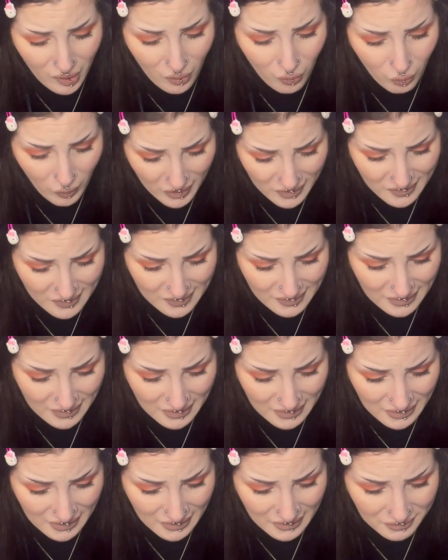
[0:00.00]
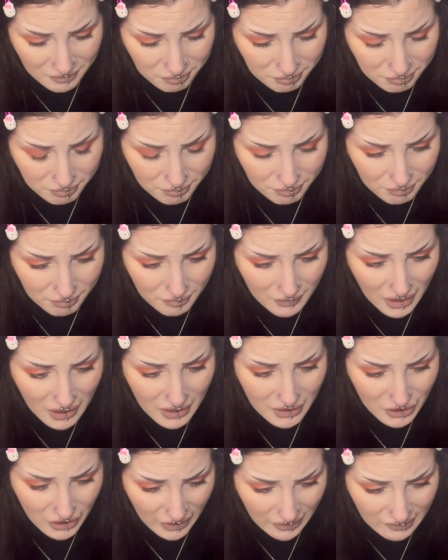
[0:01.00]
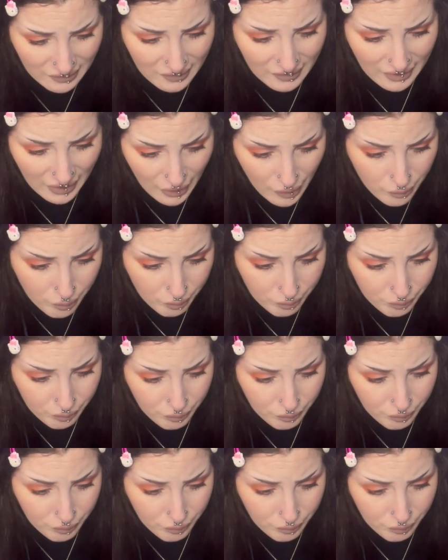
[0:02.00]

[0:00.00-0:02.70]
Wednesday, I checked again.